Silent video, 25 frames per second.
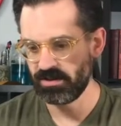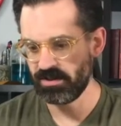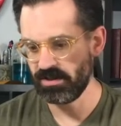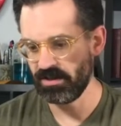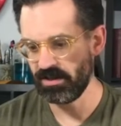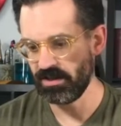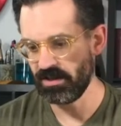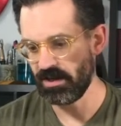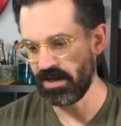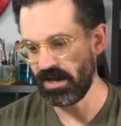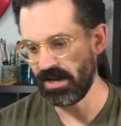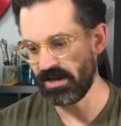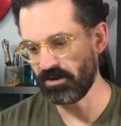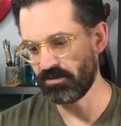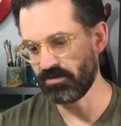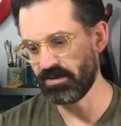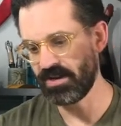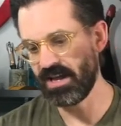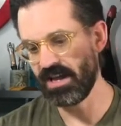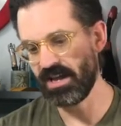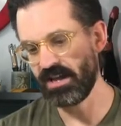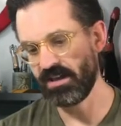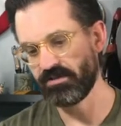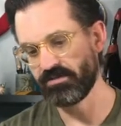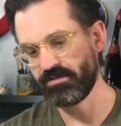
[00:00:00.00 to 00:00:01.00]
Uh, I don't
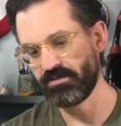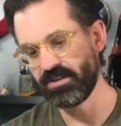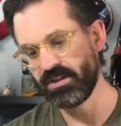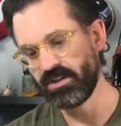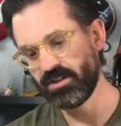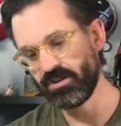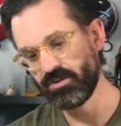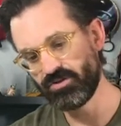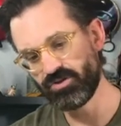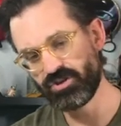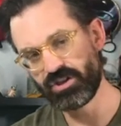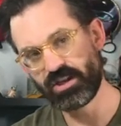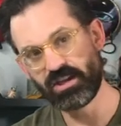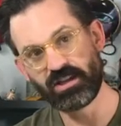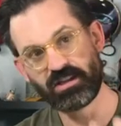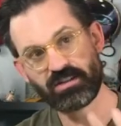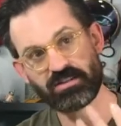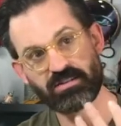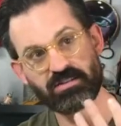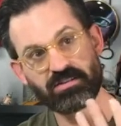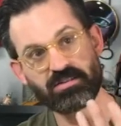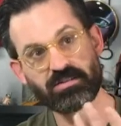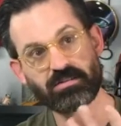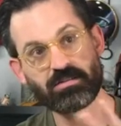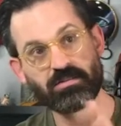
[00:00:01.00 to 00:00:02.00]
have huge
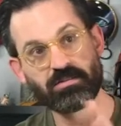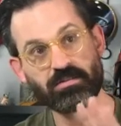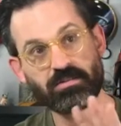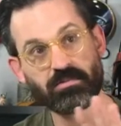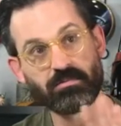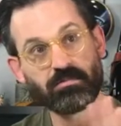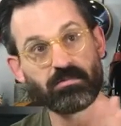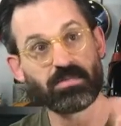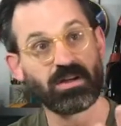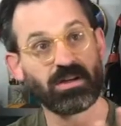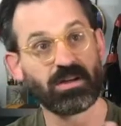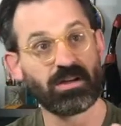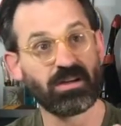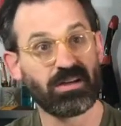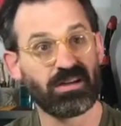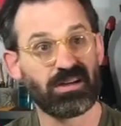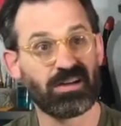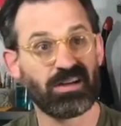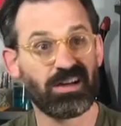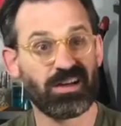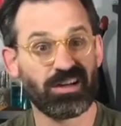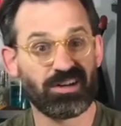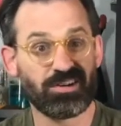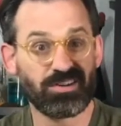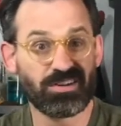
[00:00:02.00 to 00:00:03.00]
hands, but
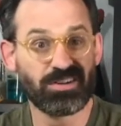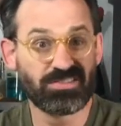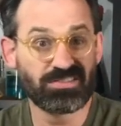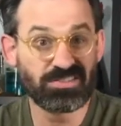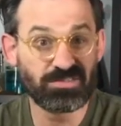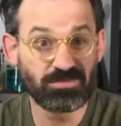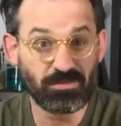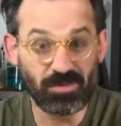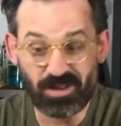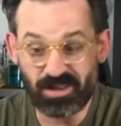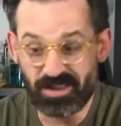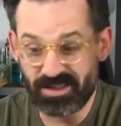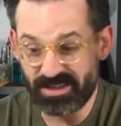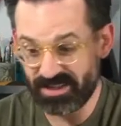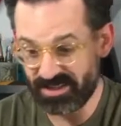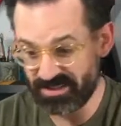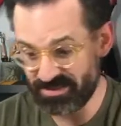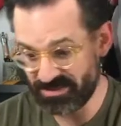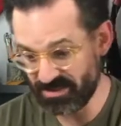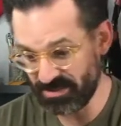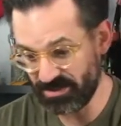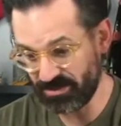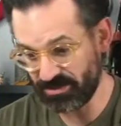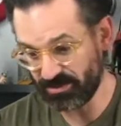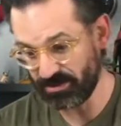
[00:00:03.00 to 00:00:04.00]
I don't have small
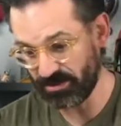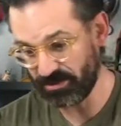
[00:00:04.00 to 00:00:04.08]
hands either.